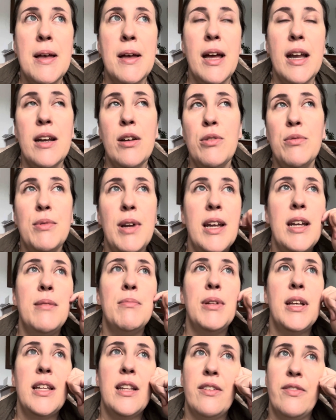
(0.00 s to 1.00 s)
I didn't
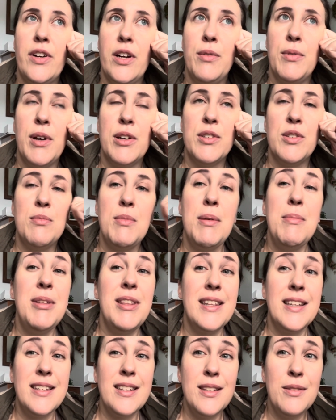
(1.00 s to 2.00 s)
plan that very well. So maybe
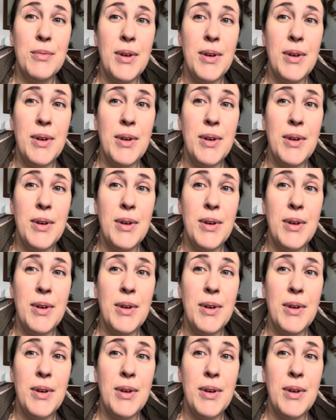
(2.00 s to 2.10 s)
this is